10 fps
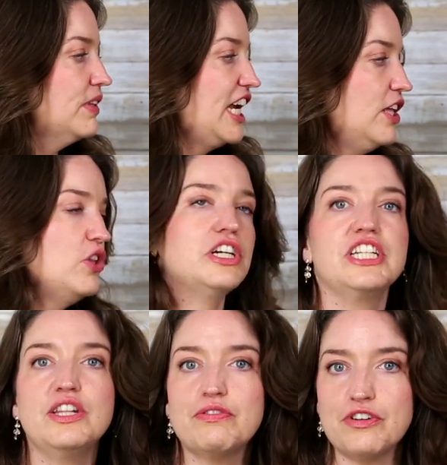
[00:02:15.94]
He
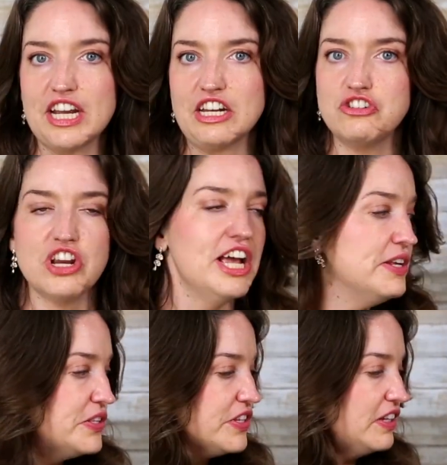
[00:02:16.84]
looked in the fridge,
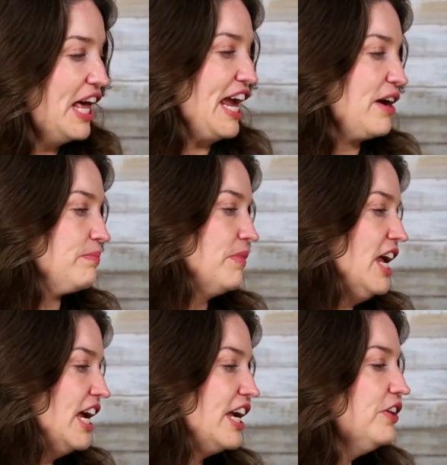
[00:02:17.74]
slam!
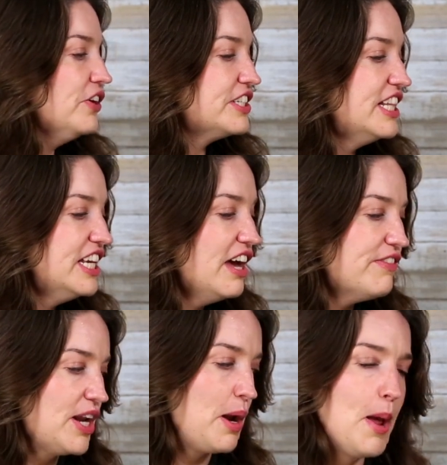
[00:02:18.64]
He looked in the
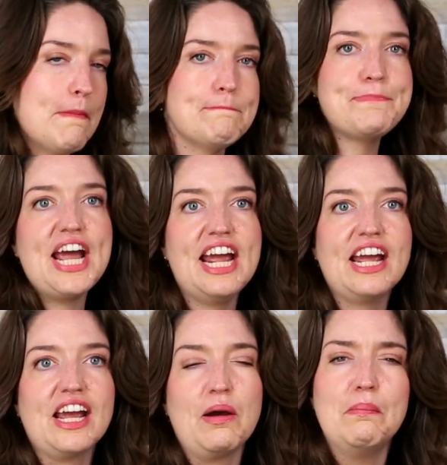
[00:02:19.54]
oven,
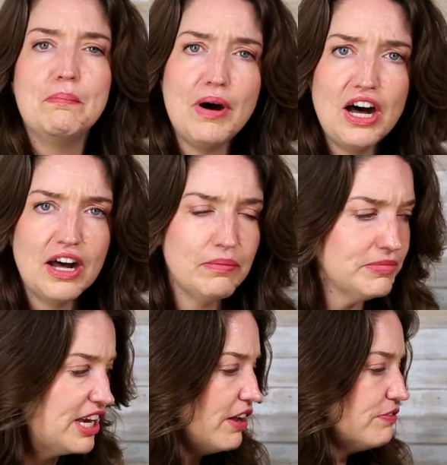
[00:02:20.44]
bang!
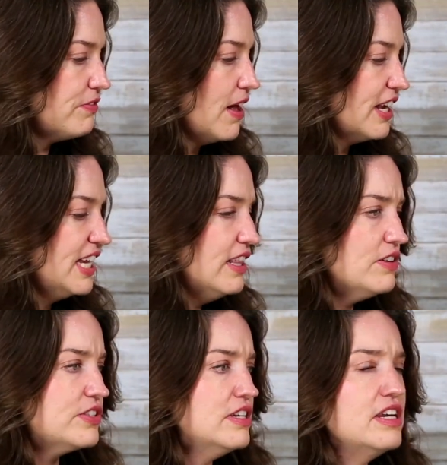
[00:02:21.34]
Mom, yelled Froggy,
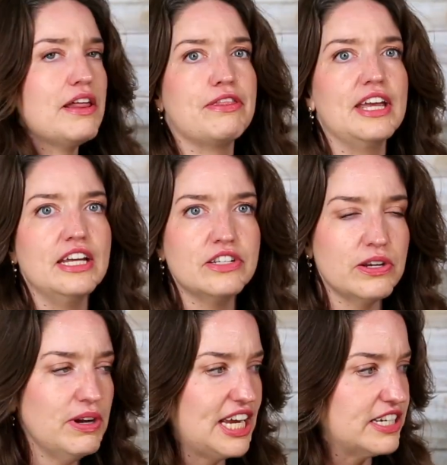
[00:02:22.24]
there's nothing to
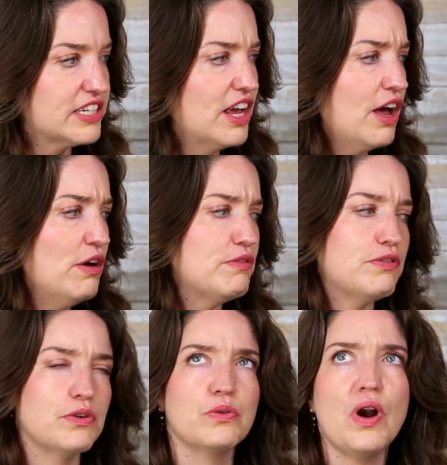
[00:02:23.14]
eat.
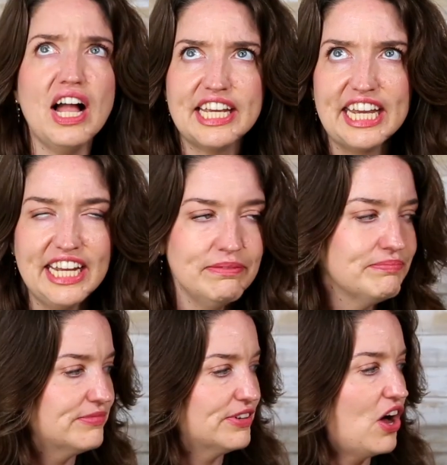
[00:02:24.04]
Froggy,
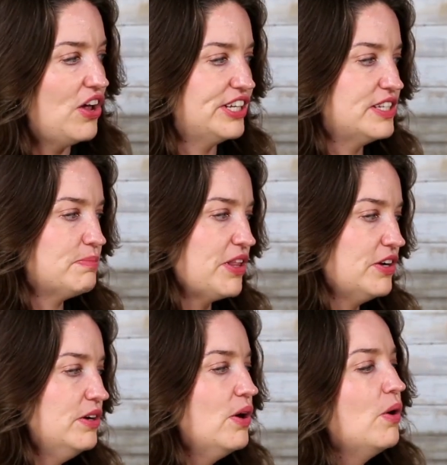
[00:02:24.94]
called his
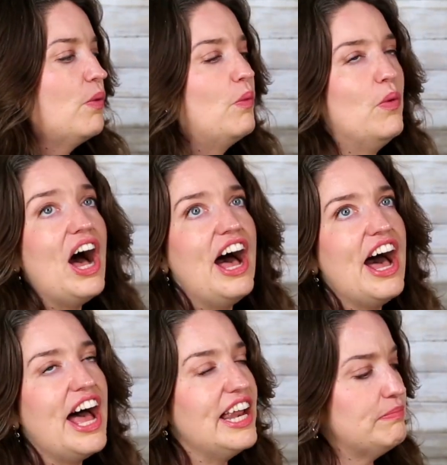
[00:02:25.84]
mother.
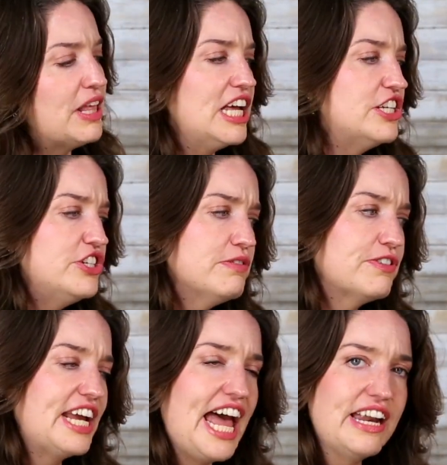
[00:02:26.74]
What? Did you
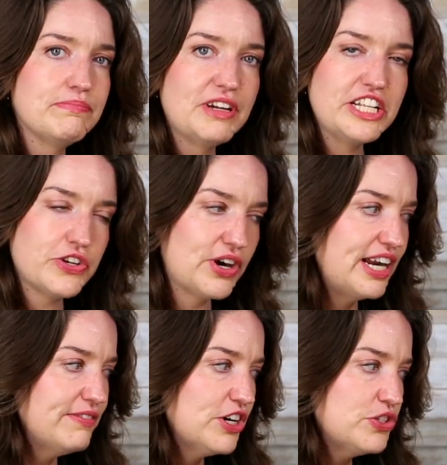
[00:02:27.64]
forget? It's our
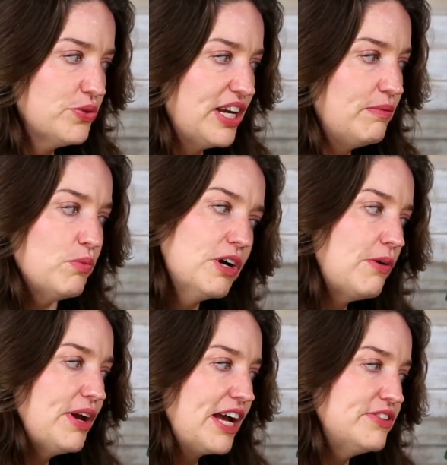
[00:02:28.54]
anniversary. We're
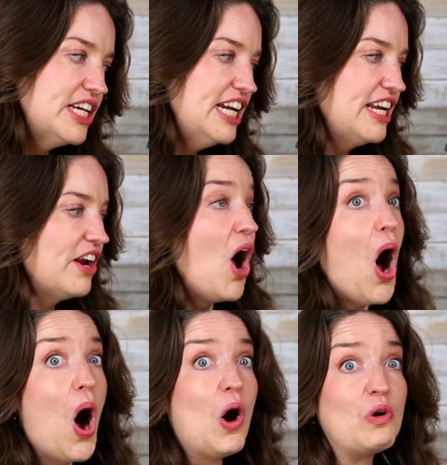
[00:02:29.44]
going out to eat.
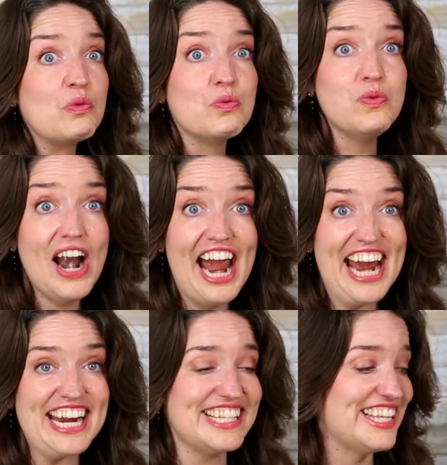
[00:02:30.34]

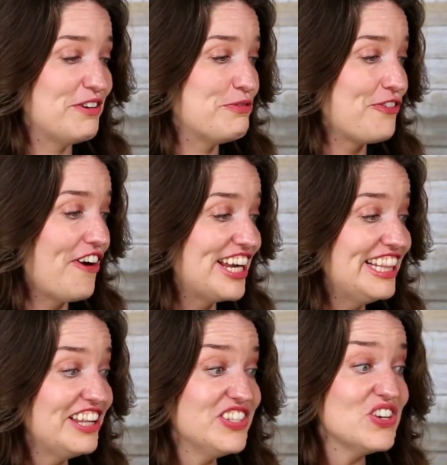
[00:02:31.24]
Hooray, said Froggy,
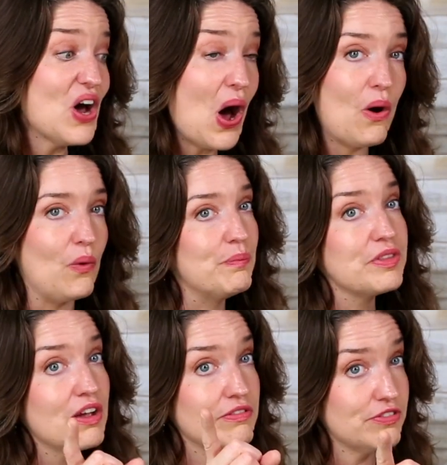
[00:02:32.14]
let's go.
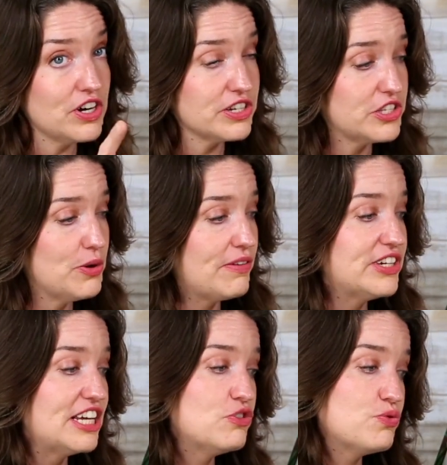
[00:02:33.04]
First, you have
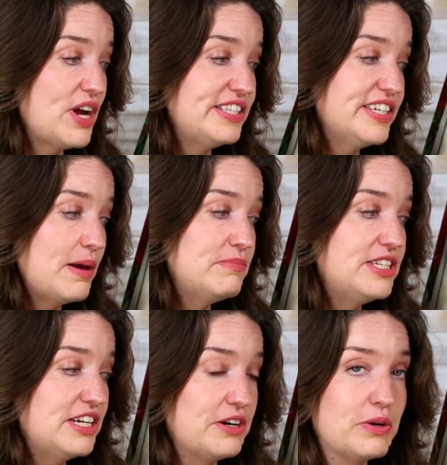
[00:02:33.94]
to get dressed up,
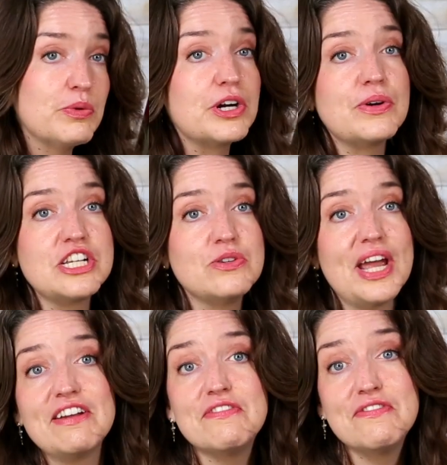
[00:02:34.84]
dear. We're going to
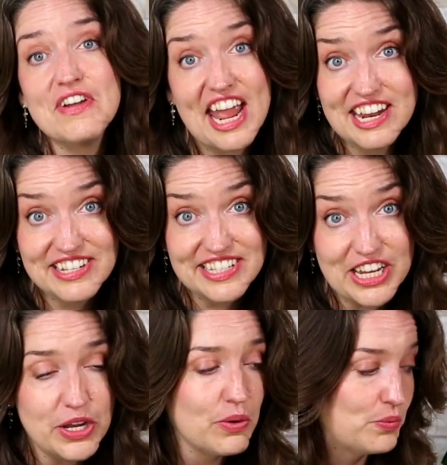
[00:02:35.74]
a
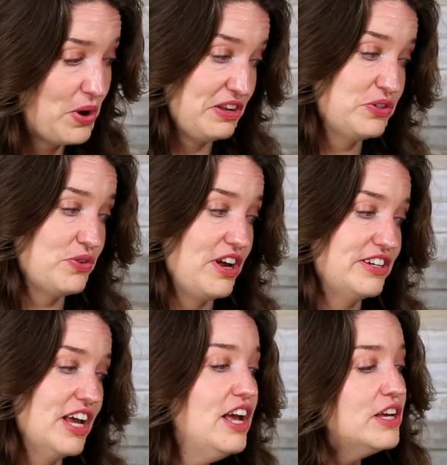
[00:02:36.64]
fancy
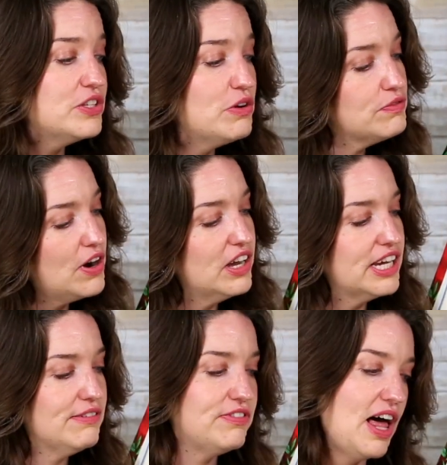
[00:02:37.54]
restaurant. So
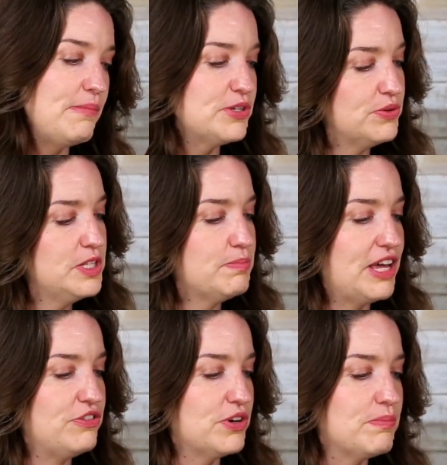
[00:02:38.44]
Froggy flopped to his
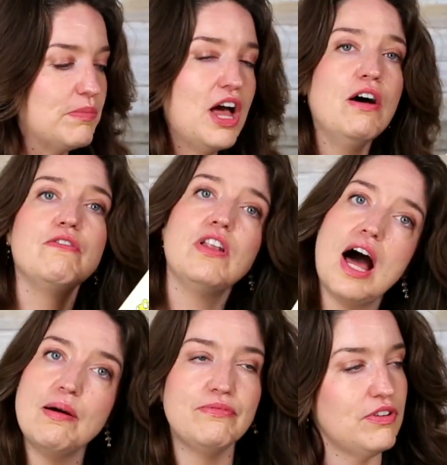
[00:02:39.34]
bedroom.
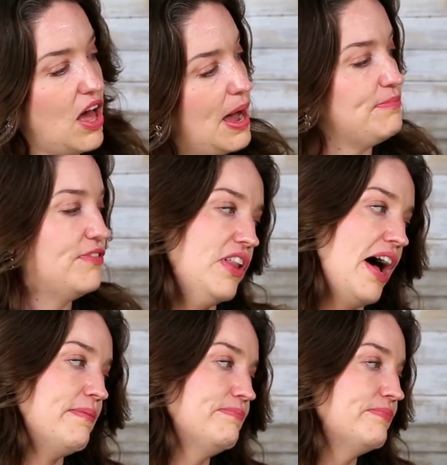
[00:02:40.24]
Flop, flop,
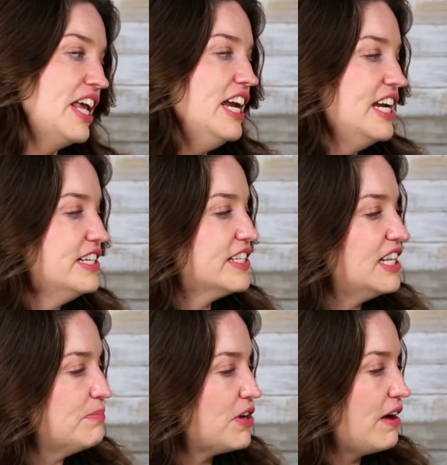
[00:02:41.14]
flop. He
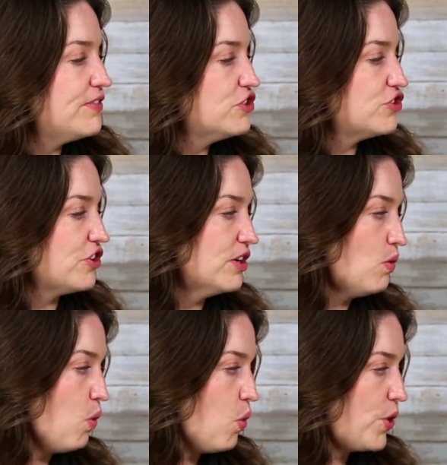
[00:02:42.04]
slipped off his
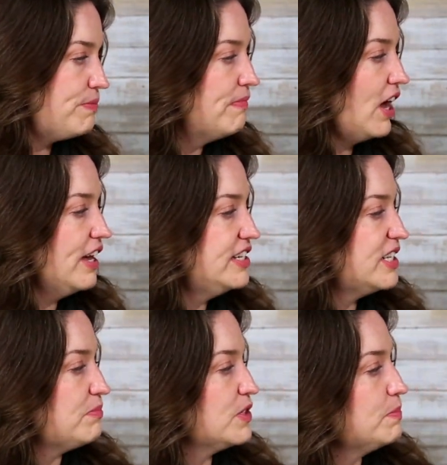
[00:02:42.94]
shirt,
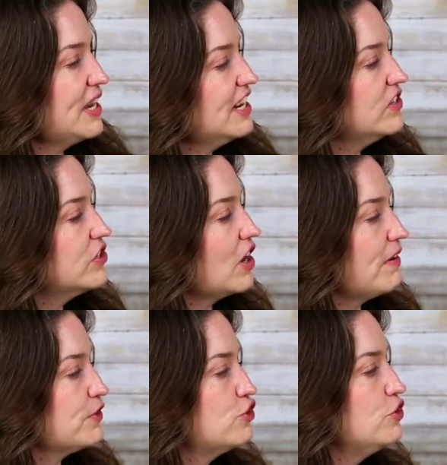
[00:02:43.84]
unzipped his pants, took
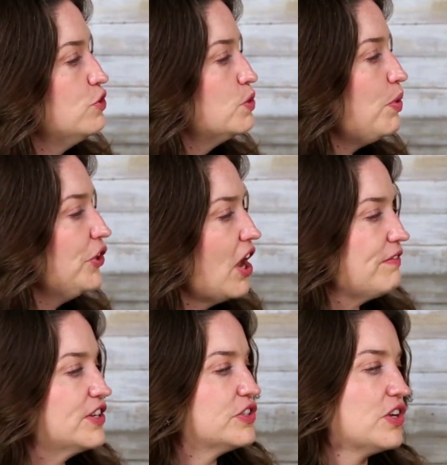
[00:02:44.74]
off his shoes, pulled
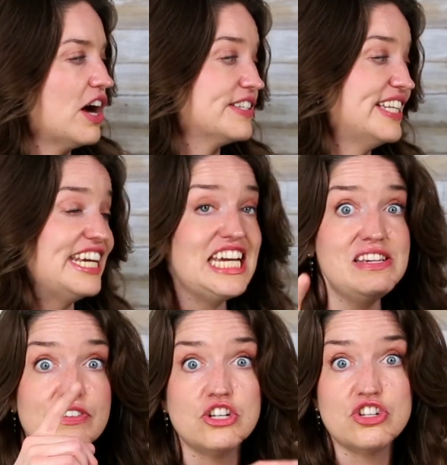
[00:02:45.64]
off his socks, and he
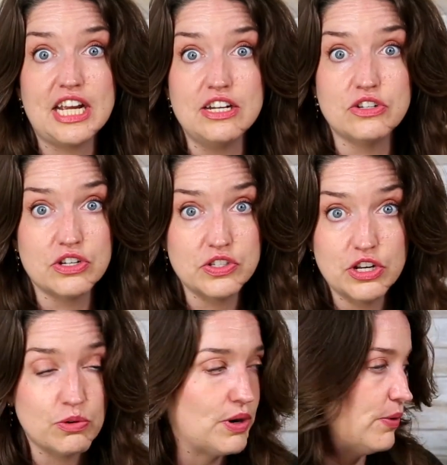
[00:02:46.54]
even changed his
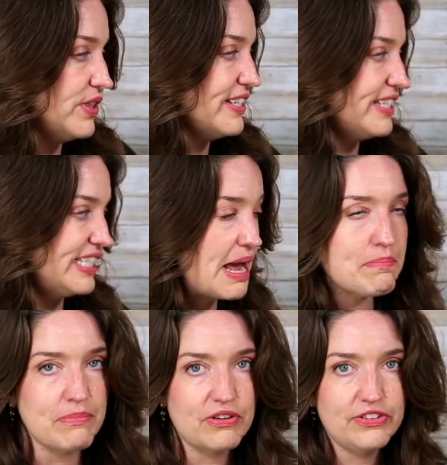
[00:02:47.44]
underwear with a zap
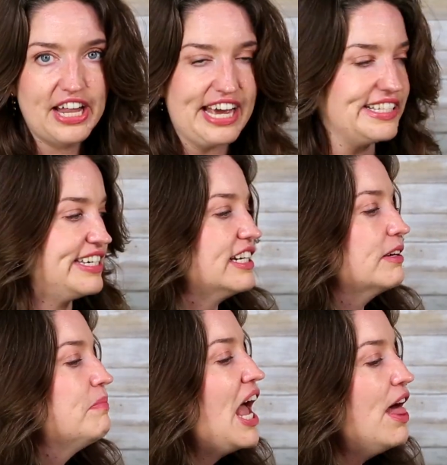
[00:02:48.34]
of elastic.